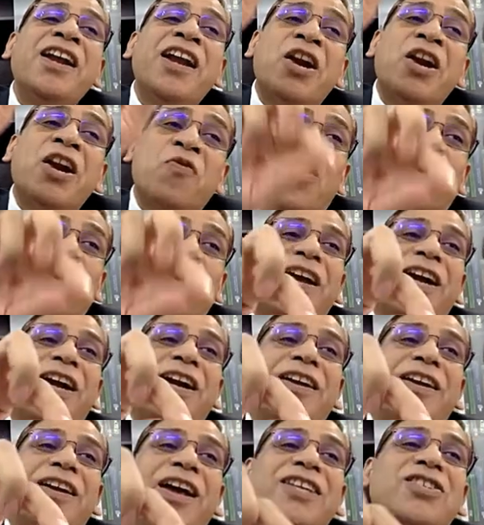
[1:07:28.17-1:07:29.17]
great an
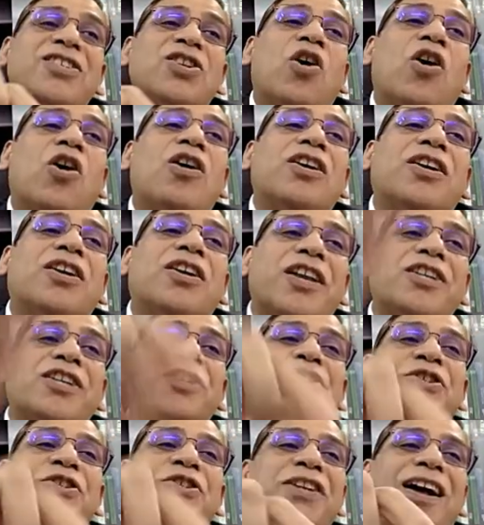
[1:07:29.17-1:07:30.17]
advocate as Lord
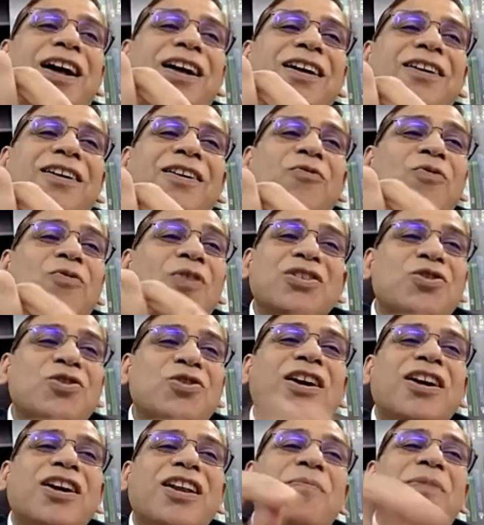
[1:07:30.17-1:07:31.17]
Krishna
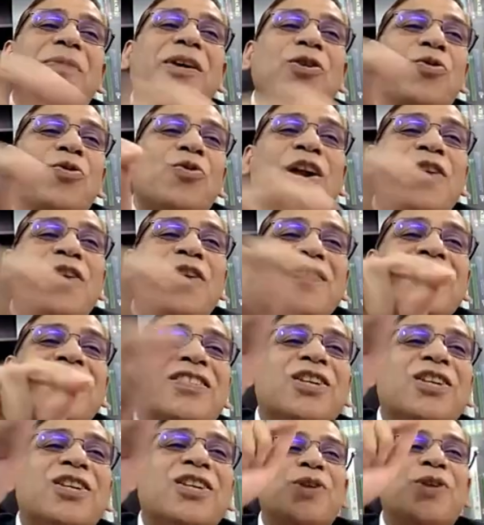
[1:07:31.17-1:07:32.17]
was not able to
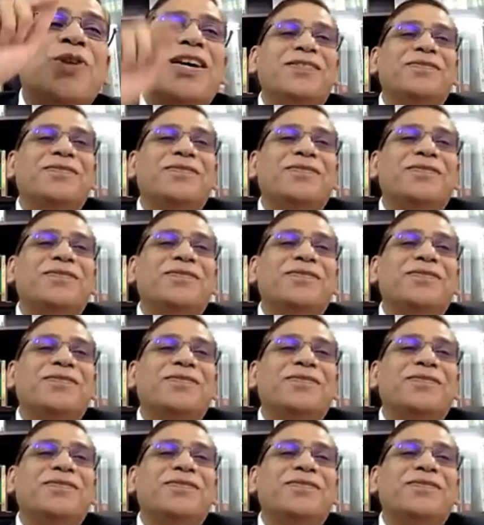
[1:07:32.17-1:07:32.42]
convince